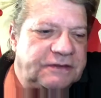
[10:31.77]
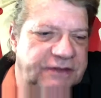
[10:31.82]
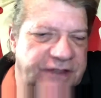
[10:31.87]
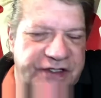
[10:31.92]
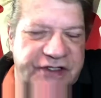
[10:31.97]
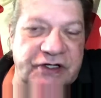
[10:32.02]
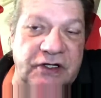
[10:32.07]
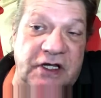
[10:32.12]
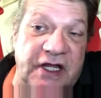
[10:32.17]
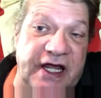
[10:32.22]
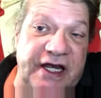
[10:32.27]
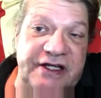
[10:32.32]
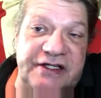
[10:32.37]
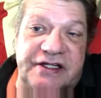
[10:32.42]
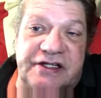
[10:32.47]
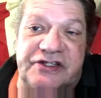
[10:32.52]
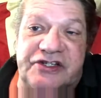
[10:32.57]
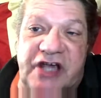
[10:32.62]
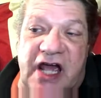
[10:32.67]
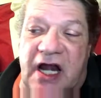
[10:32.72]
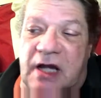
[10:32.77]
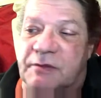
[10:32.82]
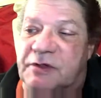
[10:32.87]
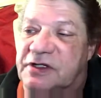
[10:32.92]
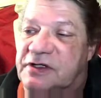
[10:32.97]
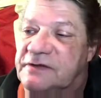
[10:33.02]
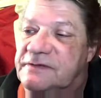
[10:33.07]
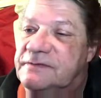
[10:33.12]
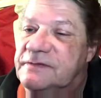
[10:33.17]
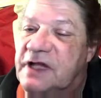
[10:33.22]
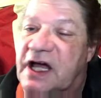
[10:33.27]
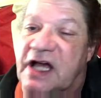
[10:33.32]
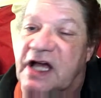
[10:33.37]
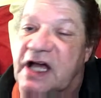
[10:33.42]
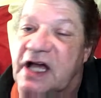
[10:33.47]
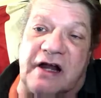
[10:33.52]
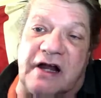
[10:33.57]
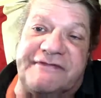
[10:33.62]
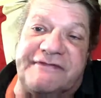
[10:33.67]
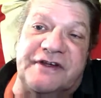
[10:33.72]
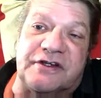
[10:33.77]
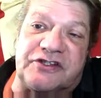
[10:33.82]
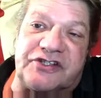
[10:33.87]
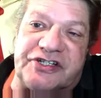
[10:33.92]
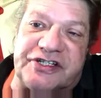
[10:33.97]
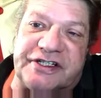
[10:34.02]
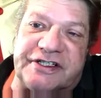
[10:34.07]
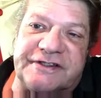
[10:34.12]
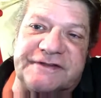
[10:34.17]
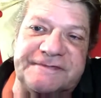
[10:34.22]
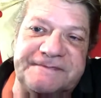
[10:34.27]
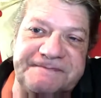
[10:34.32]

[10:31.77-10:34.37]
So, ladies and gentlemen, that's our future.